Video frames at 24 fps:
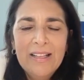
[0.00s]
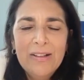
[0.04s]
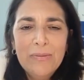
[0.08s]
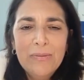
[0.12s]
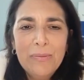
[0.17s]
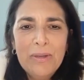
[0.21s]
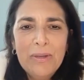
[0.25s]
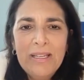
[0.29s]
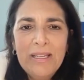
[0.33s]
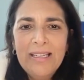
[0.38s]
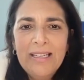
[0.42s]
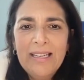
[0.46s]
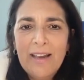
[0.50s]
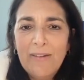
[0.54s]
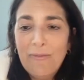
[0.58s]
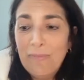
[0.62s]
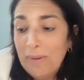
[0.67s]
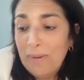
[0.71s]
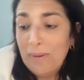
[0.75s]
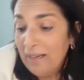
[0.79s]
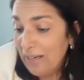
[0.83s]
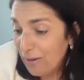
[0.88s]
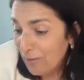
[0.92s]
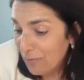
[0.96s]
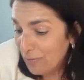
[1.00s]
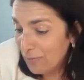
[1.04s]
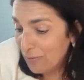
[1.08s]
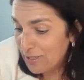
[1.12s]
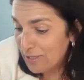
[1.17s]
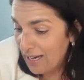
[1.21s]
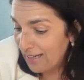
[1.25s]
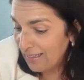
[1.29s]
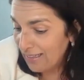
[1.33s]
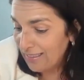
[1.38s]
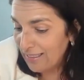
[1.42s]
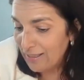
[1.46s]
we have been here for
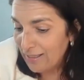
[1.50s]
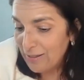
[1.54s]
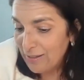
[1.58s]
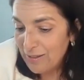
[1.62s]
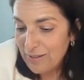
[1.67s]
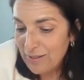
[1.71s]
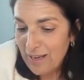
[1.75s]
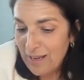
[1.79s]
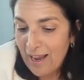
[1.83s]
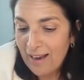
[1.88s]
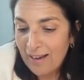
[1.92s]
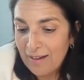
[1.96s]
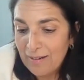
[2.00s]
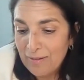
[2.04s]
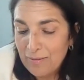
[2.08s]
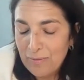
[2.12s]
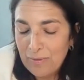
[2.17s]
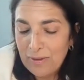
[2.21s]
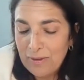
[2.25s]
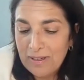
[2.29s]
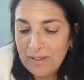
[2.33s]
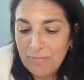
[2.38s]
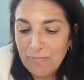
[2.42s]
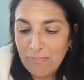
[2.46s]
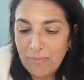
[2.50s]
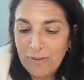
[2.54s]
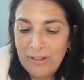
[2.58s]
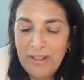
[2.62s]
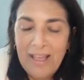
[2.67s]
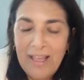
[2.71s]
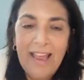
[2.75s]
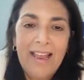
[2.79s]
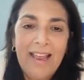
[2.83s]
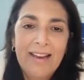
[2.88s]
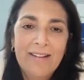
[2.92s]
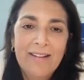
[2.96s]
10 years, and we
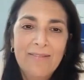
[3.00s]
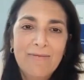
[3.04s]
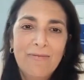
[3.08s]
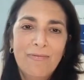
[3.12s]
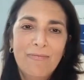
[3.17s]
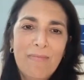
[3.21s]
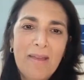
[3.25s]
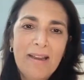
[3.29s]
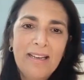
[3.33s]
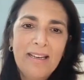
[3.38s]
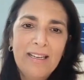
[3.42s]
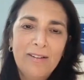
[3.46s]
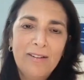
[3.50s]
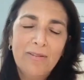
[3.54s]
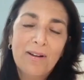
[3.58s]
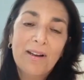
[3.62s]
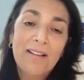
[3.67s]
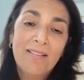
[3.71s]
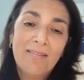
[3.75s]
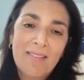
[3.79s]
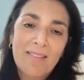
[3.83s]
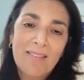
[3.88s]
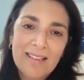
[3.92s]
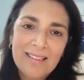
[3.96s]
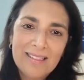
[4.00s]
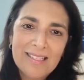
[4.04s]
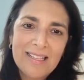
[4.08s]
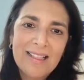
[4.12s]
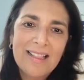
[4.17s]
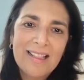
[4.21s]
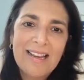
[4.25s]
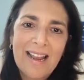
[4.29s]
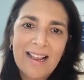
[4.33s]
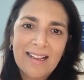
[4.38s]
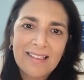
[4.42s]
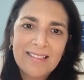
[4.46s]
plan many great things in
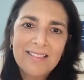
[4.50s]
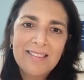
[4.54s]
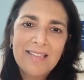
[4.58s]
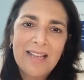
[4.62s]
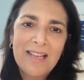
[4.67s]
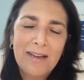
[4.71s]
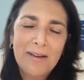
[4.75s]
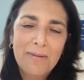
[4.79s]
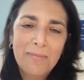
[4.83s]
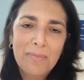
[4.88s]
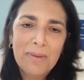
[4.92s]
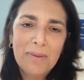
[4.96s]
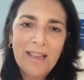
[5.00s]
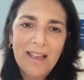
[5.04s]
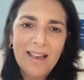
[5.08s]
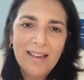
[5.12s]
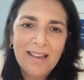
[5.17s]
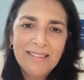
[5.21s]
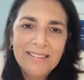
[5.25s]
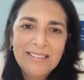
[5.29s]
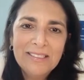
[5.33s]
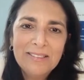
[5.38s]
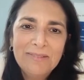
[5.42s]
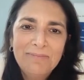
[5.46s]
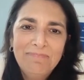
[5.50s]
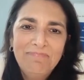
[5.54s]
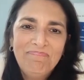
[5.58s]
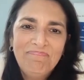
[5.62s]
the next 10 and beyond.